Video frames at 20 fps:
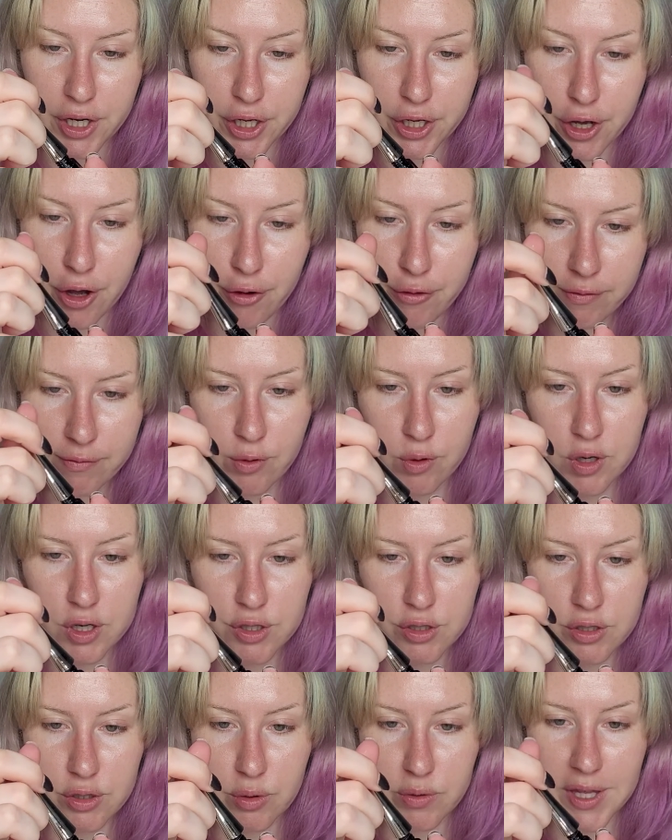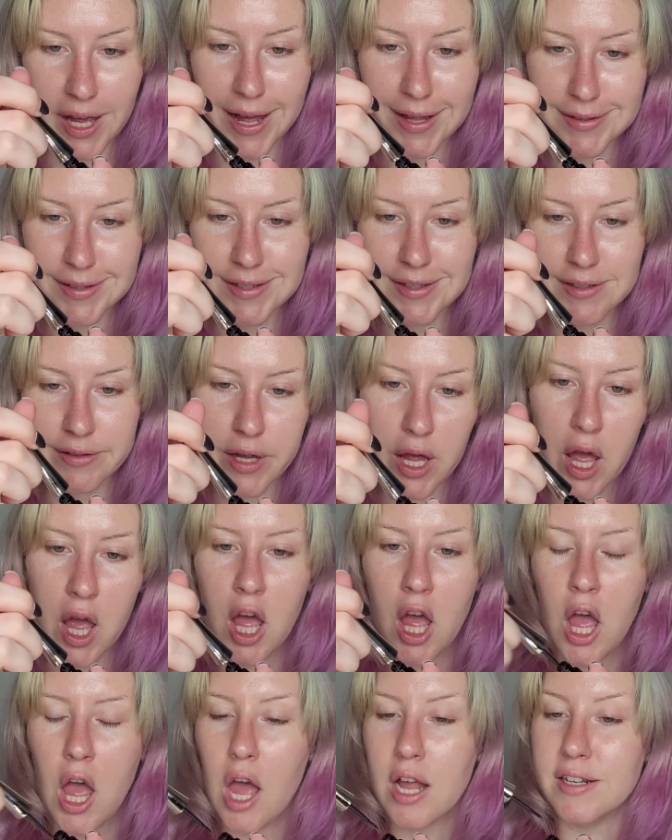go for, so that's
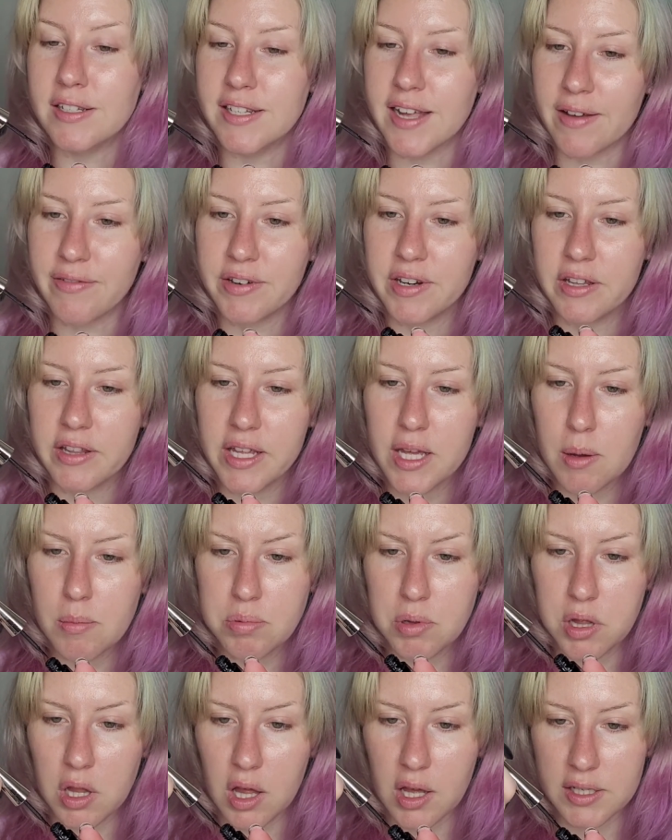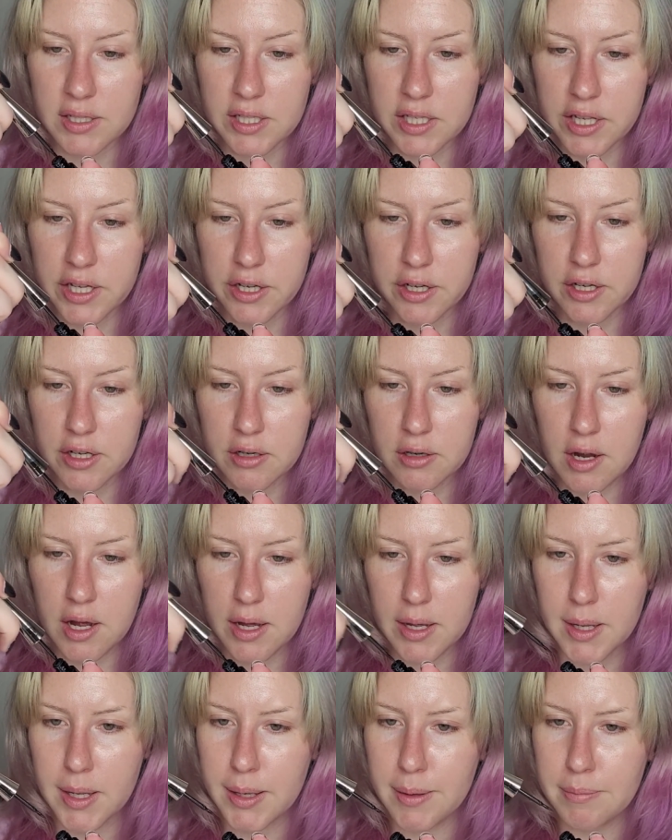definitely a plus here.
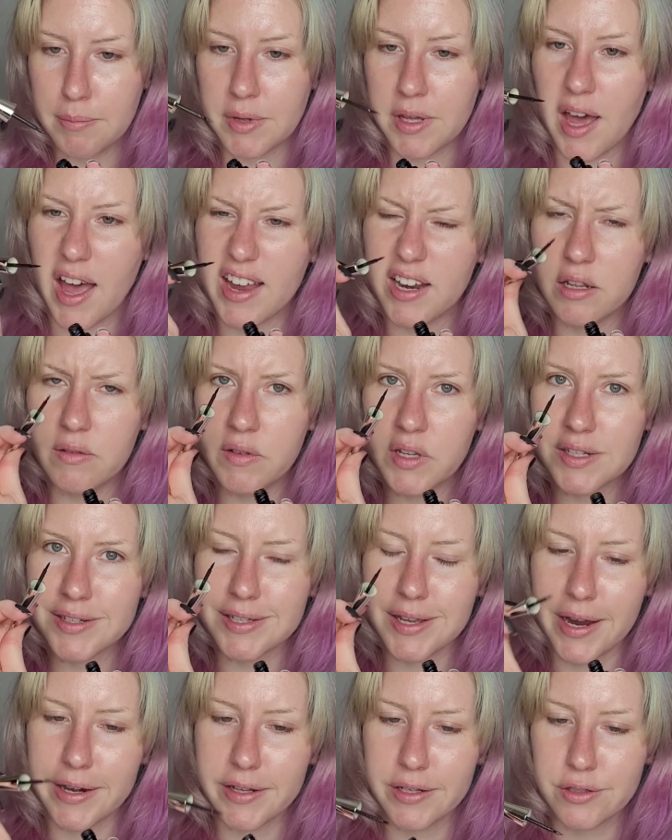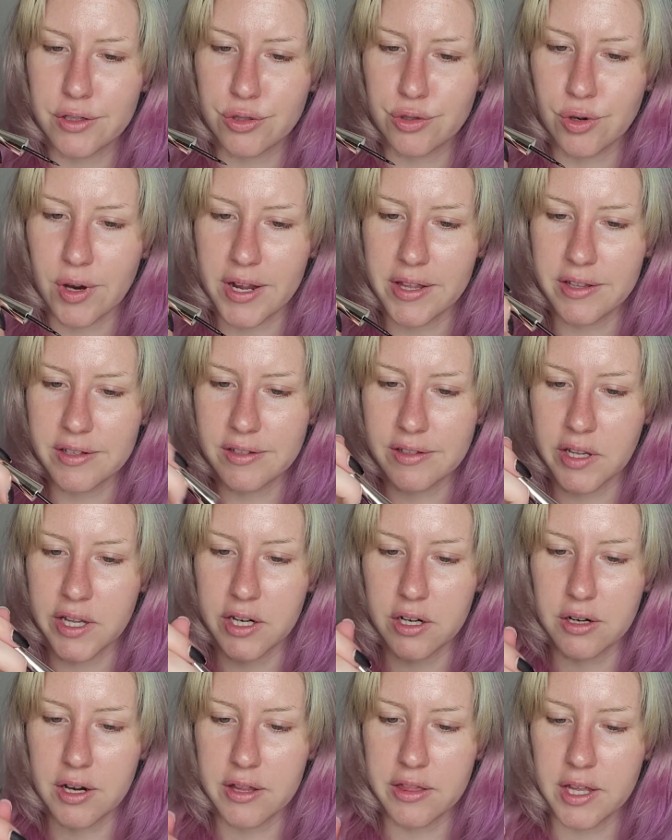I'm kind of excited to try this
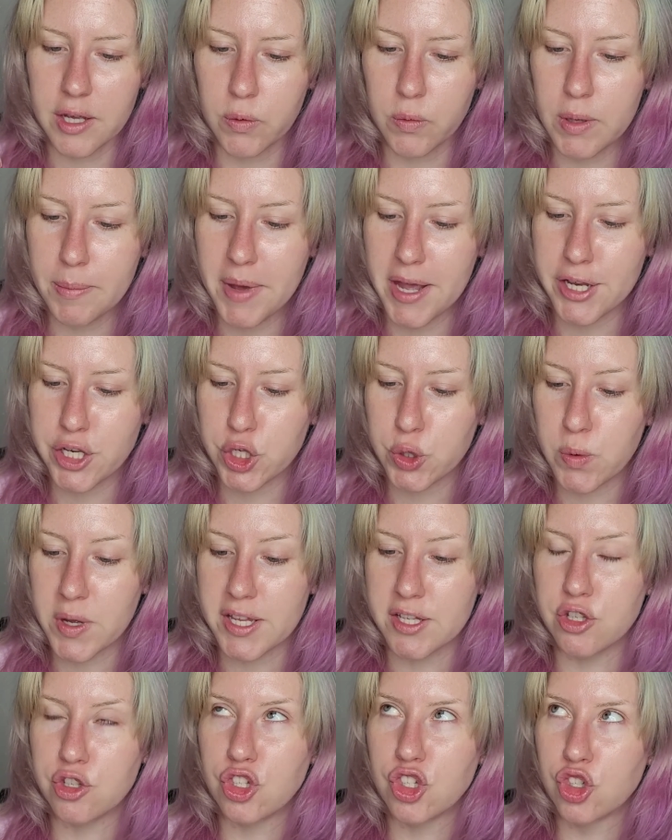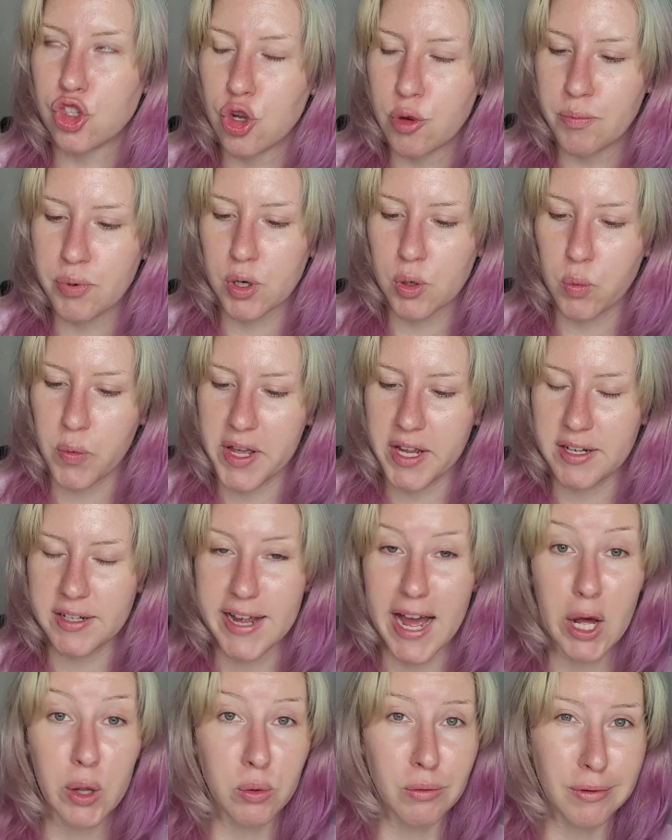later. I think we might do a super winged
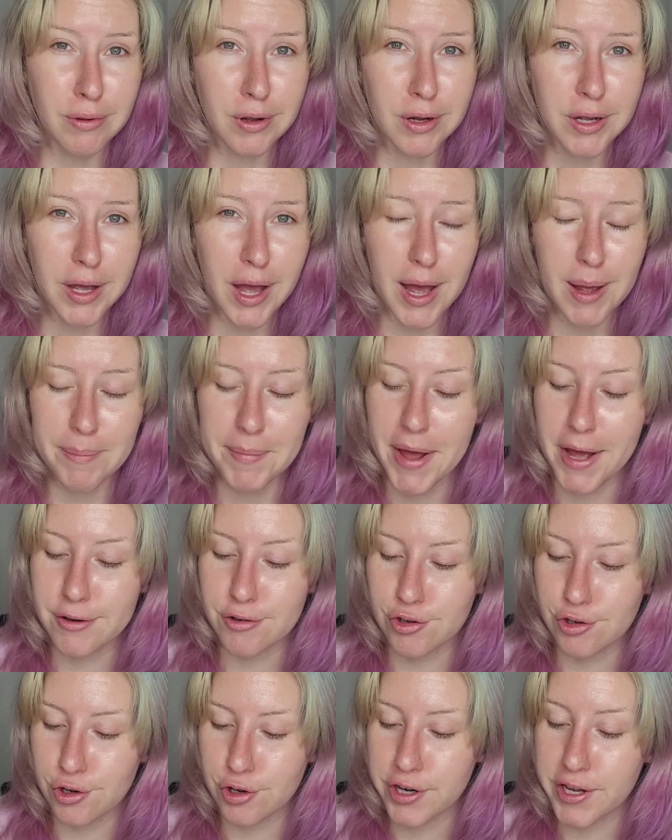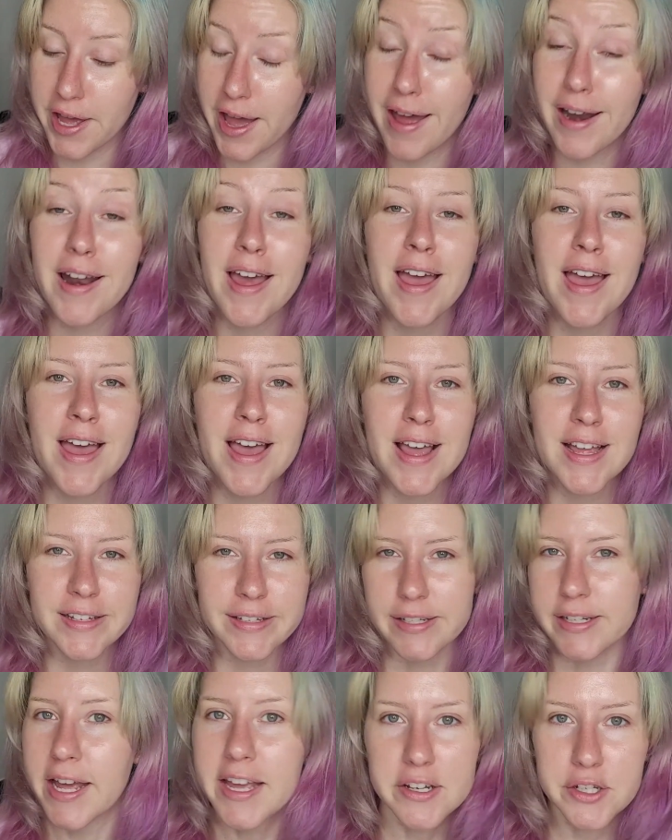out look. I'm not sure yet.
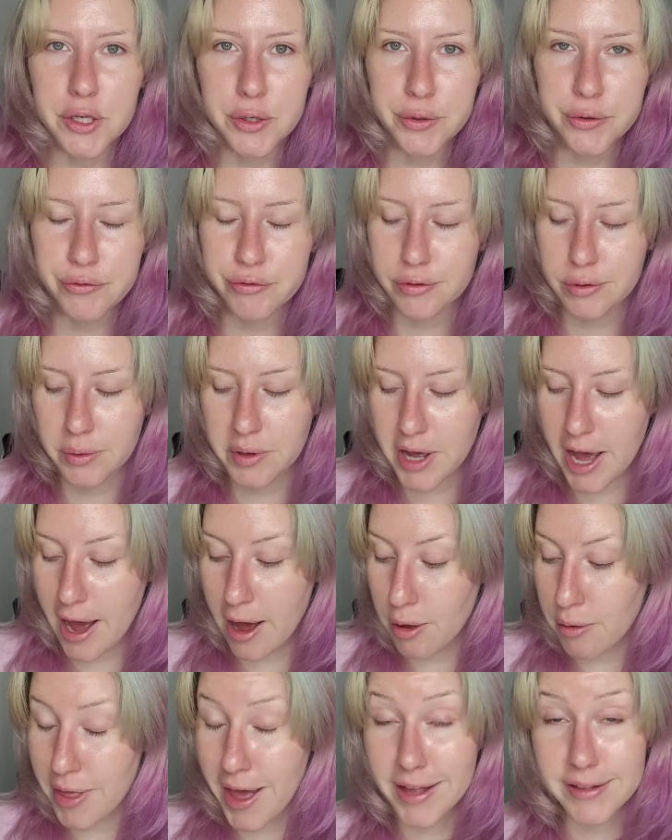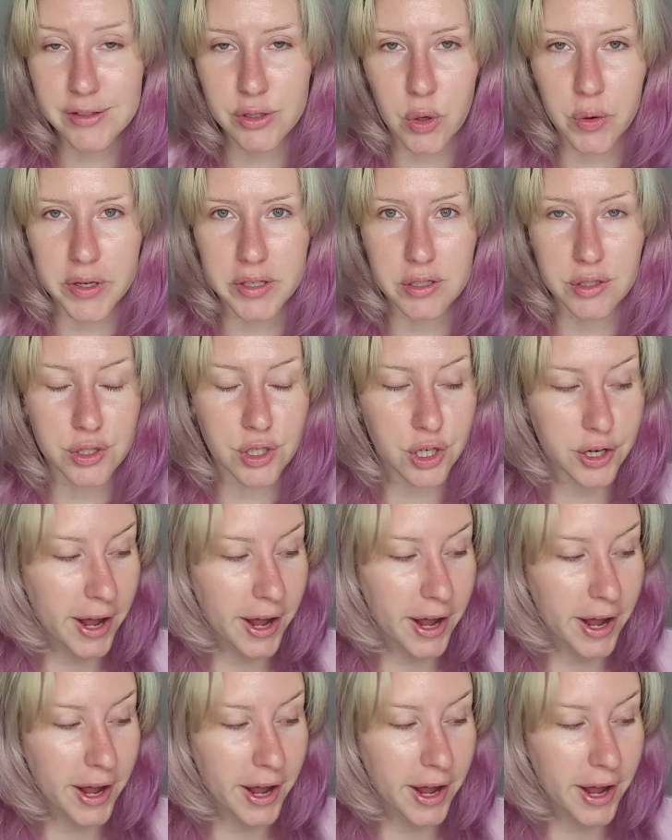Stay tuned for how that's going to turn